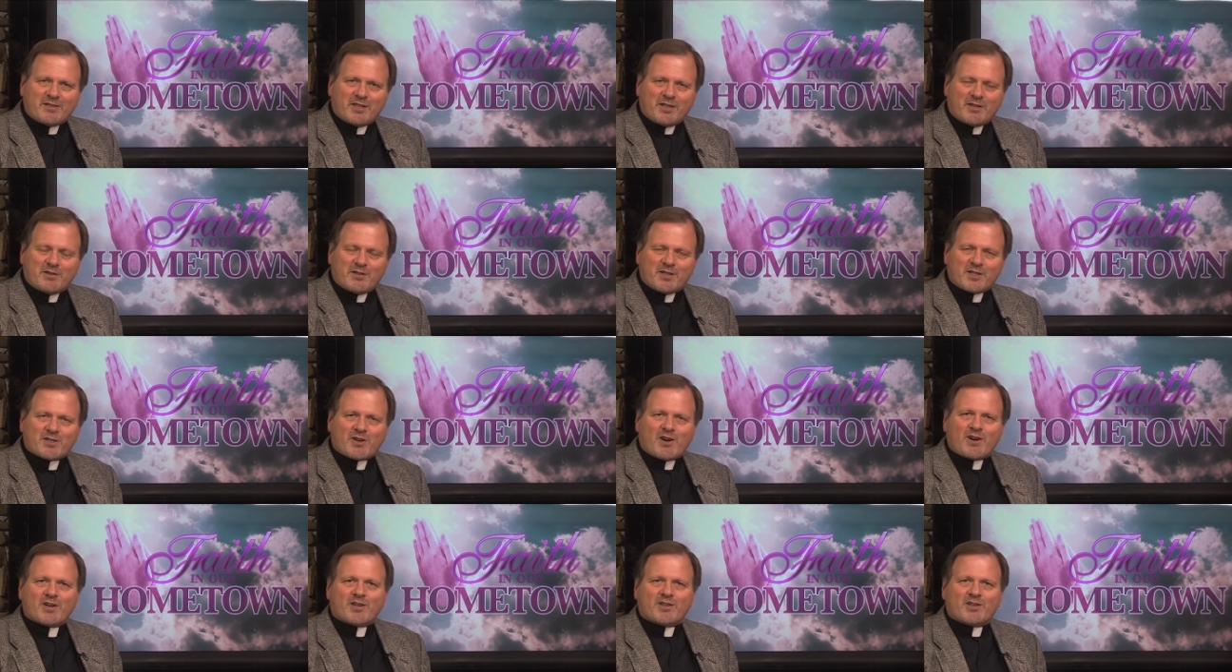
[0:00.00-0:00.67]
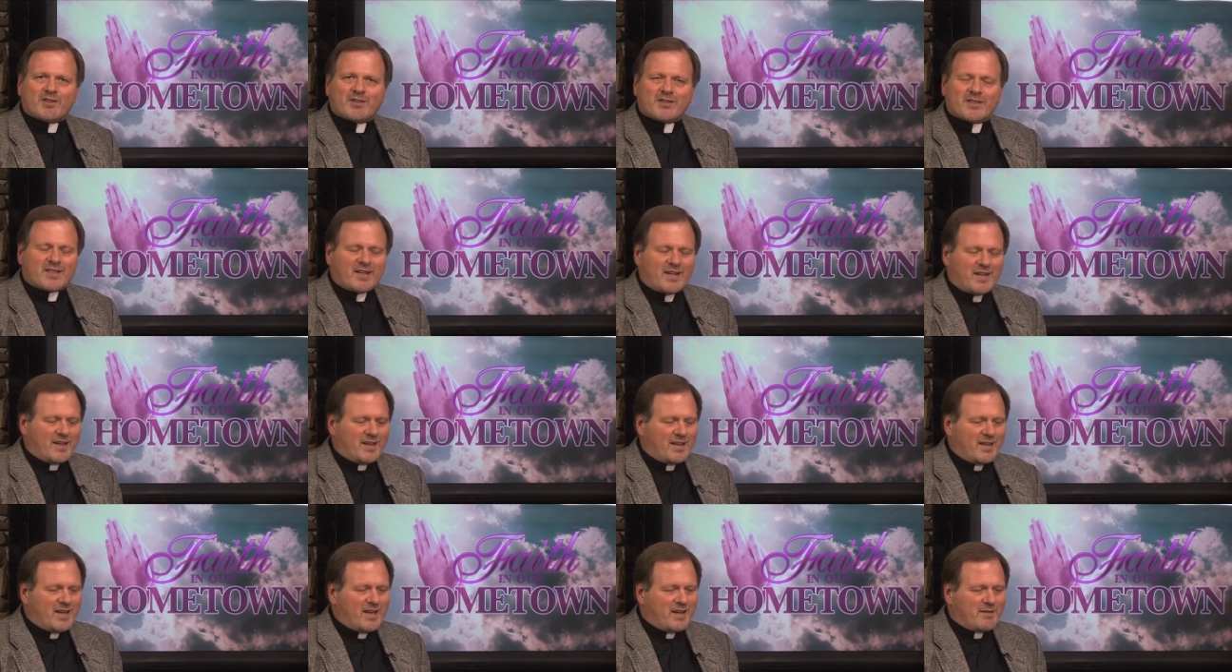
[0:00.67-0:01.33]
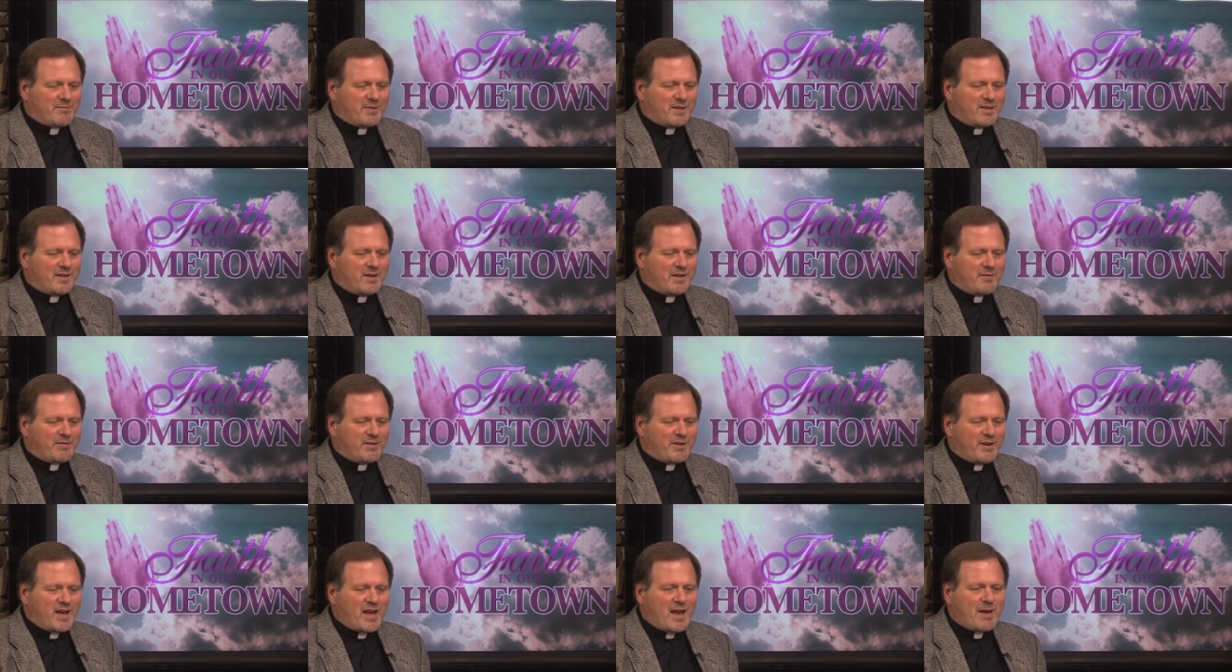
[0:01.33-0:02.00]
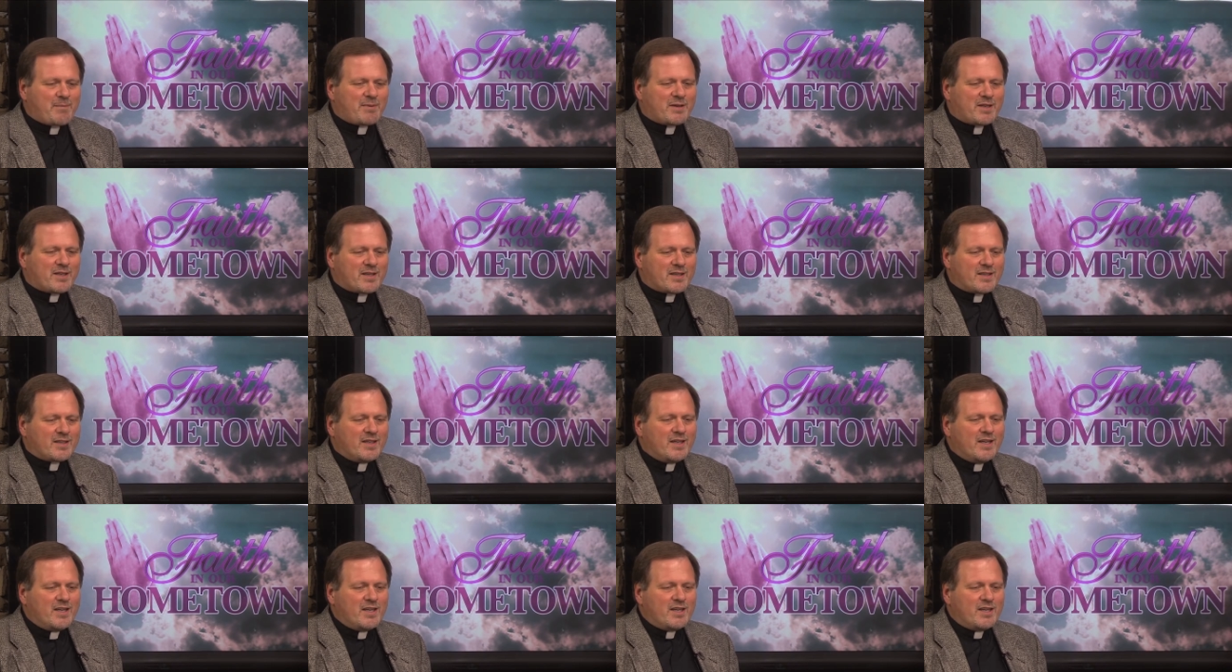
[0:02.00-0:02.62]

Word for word: you know, his article. And I, have been very happy to